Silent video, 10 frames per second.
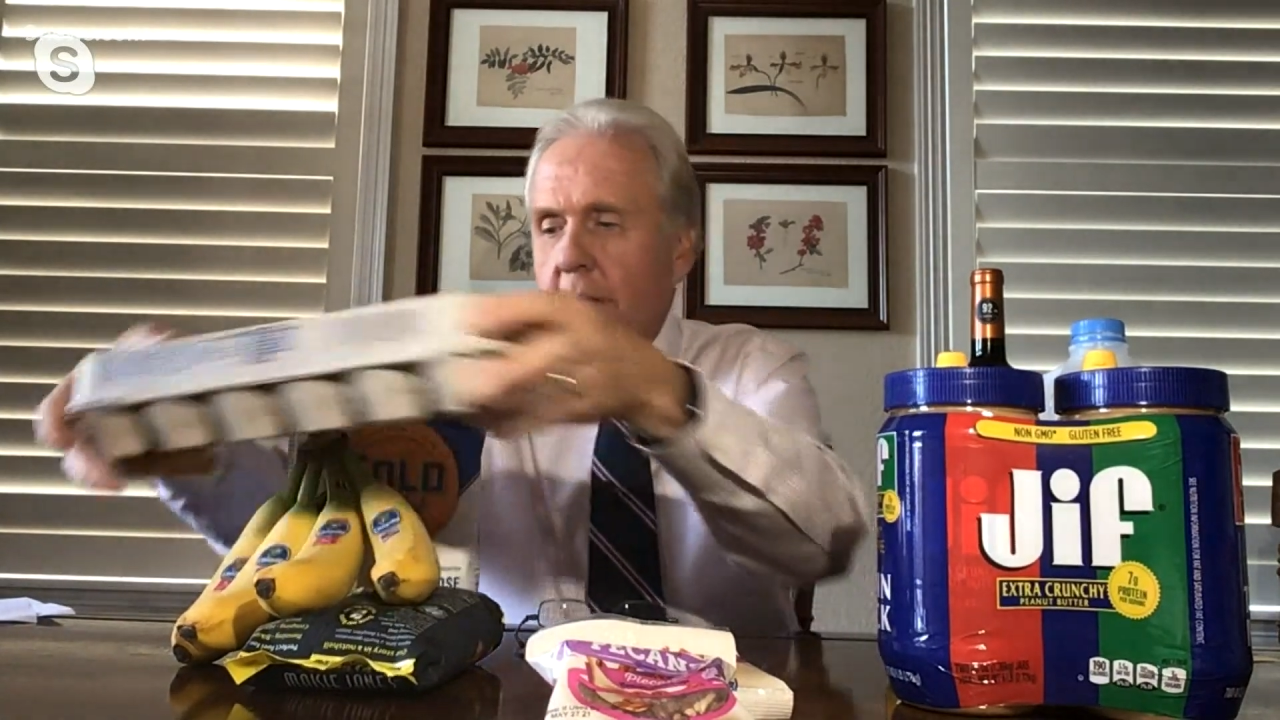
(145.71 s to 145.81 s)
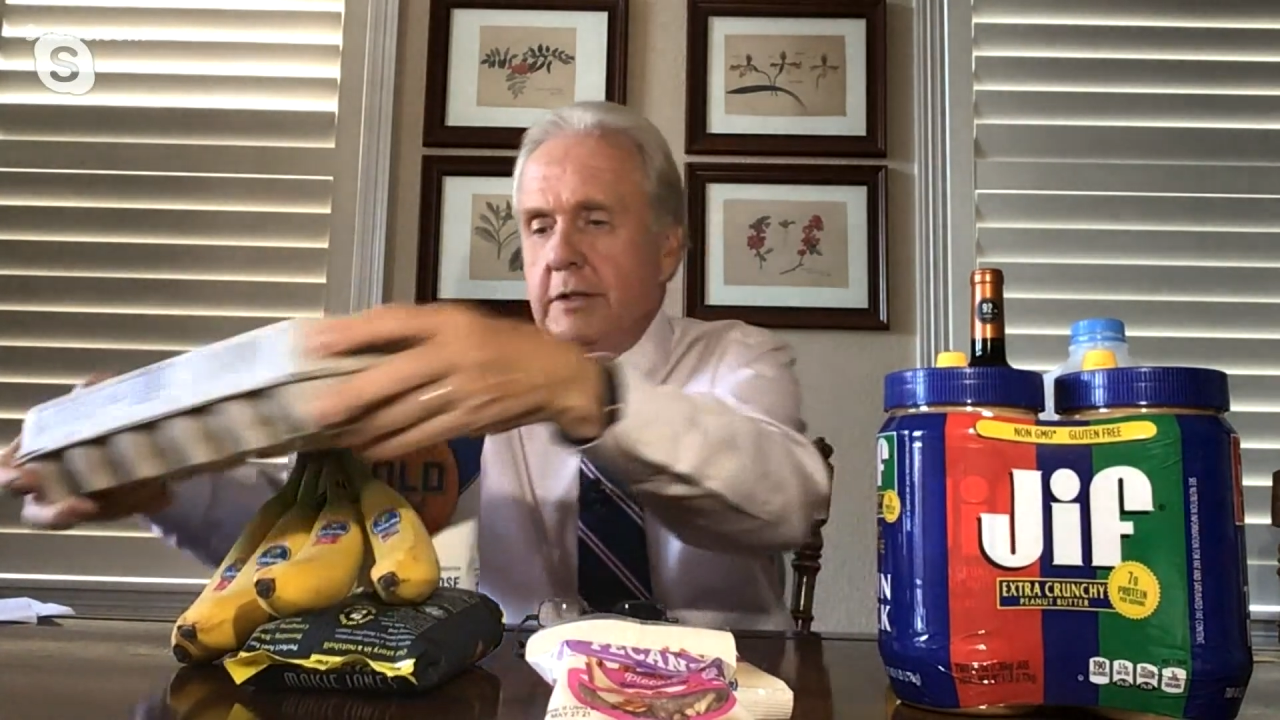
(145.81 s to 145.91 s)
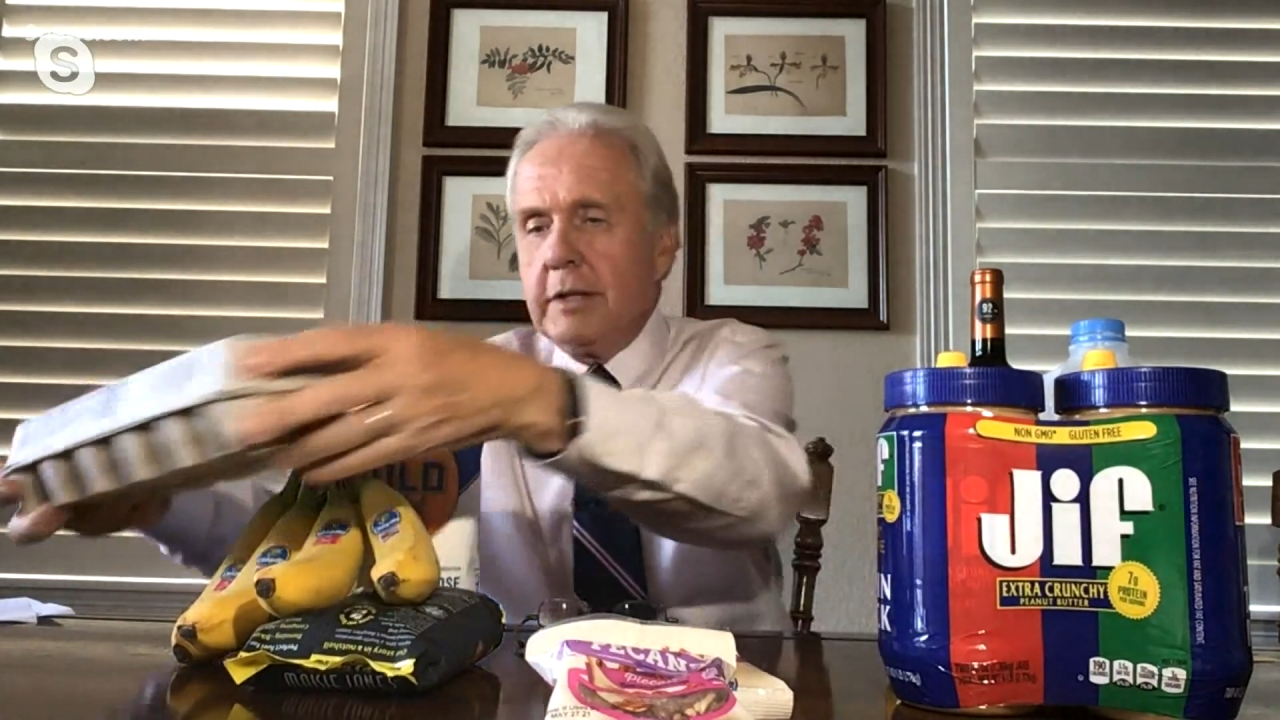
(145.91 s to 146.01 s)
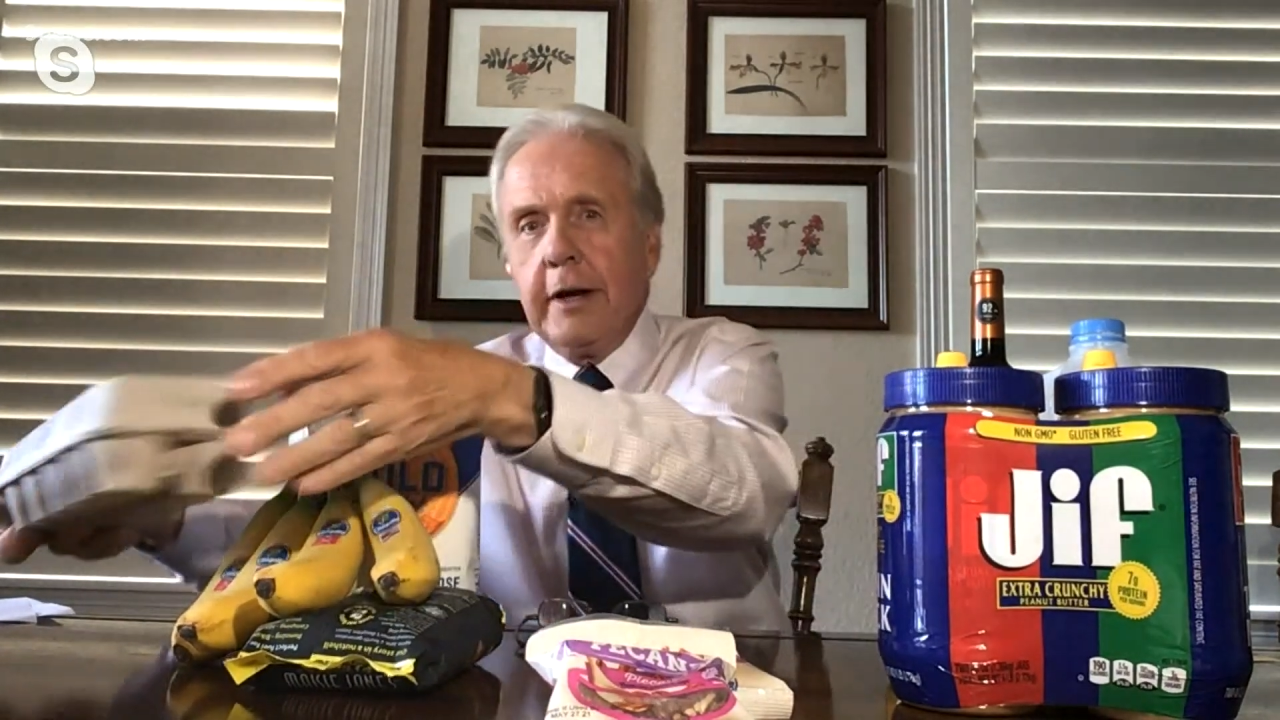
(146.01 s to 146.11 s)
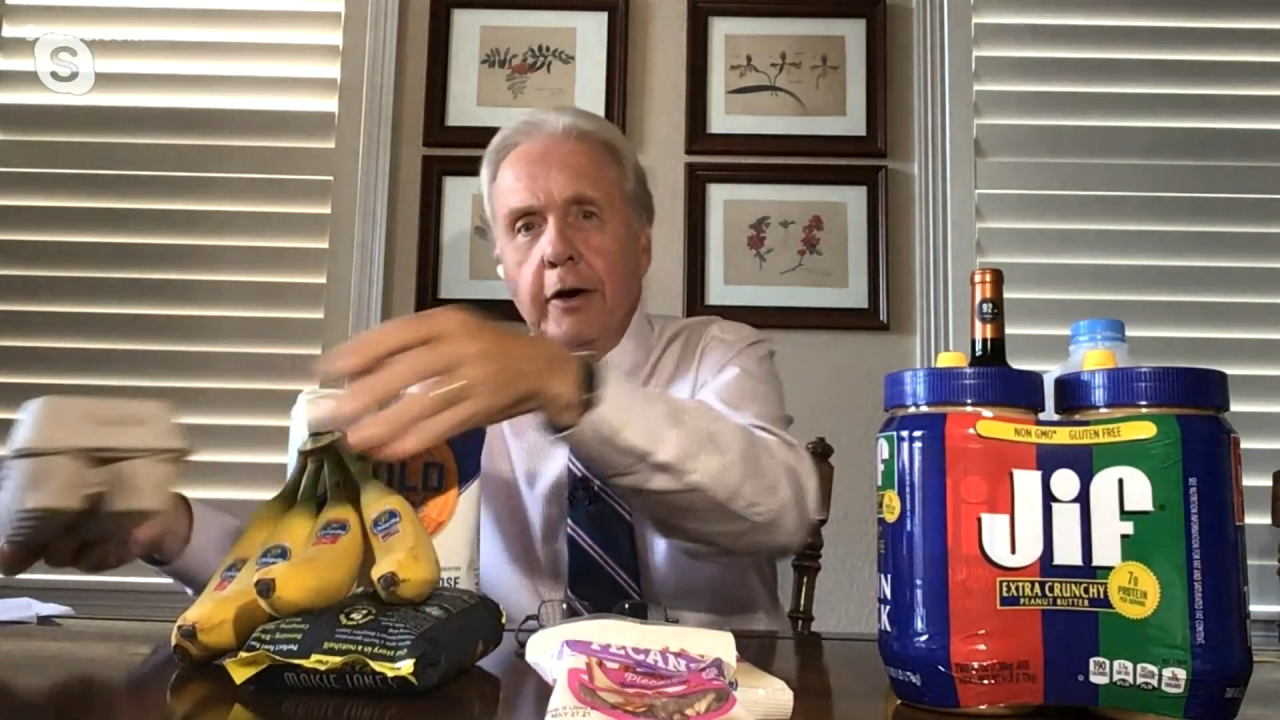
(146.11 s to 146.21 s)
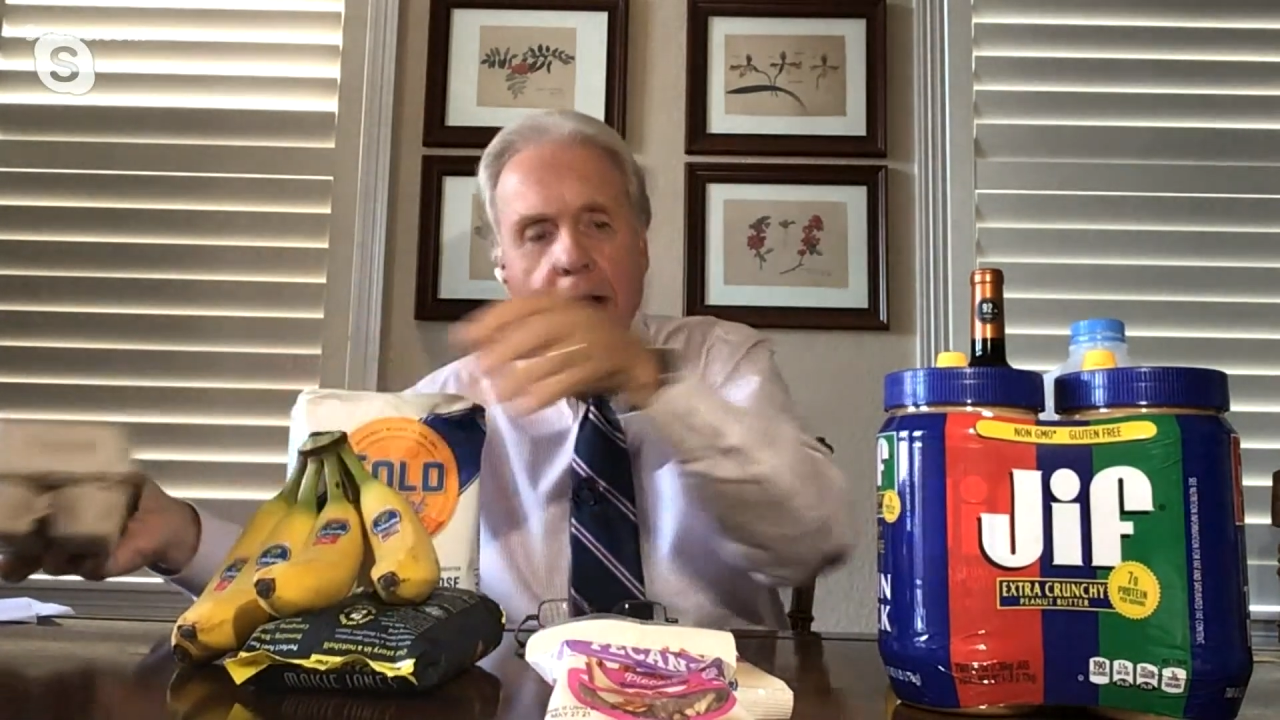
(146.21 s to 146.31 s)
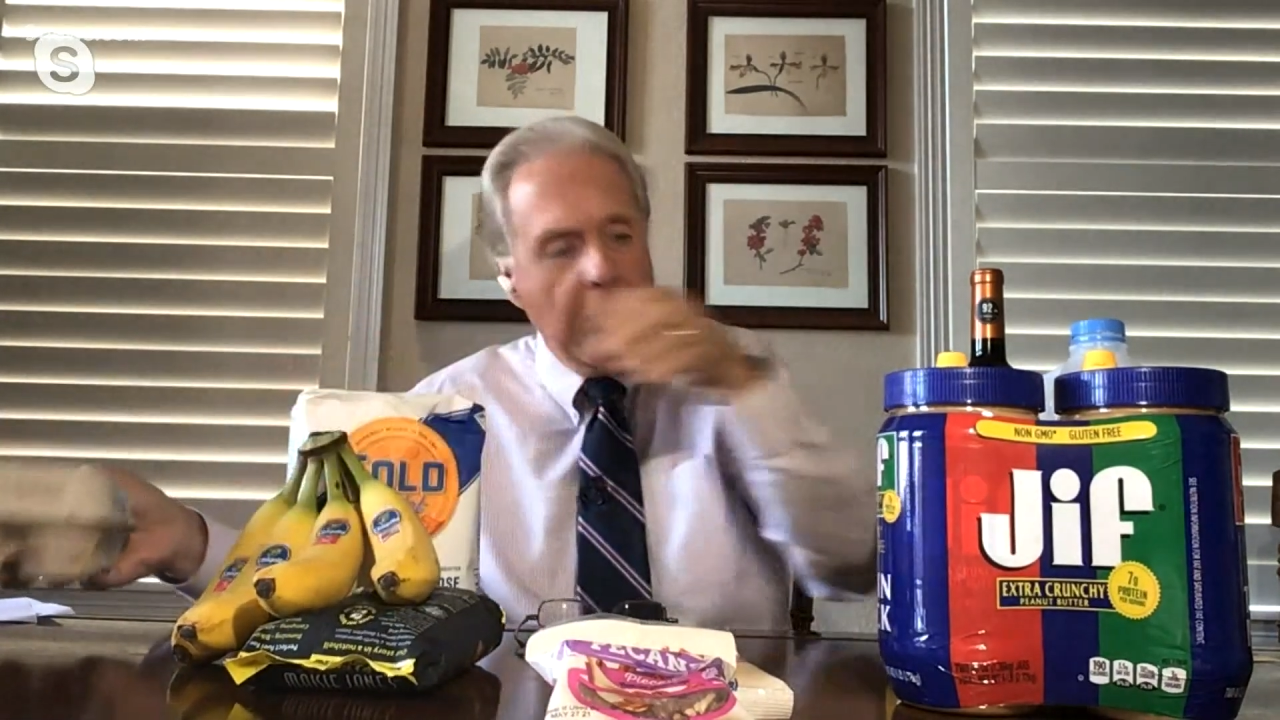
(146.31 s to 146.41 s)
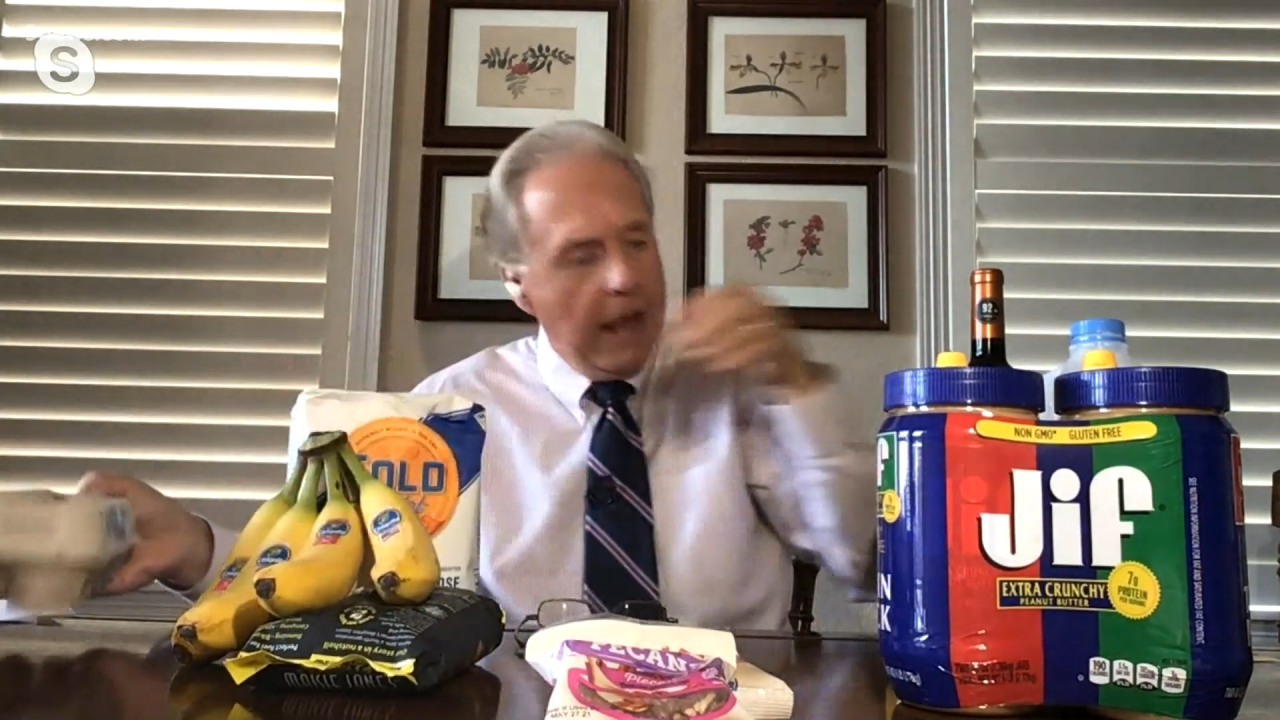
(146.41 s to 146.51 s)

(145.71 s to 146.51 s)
container.